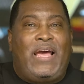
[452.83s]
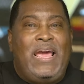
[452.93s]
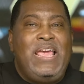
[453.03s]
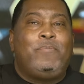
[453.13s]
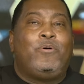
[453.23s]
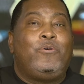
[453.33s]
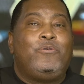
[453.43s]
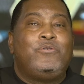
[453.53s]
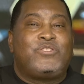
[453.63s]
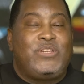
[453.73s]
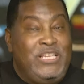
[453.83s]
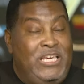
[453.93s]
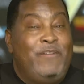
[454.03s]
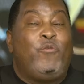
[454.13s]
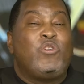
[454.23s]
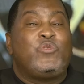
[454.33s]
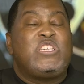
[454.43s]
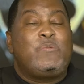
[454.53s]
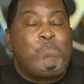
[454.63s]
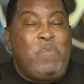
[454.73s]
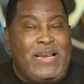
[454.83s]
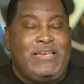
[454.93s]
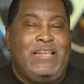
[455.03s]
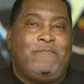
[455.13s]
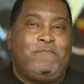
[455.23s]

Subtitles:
Abel's gift was respected.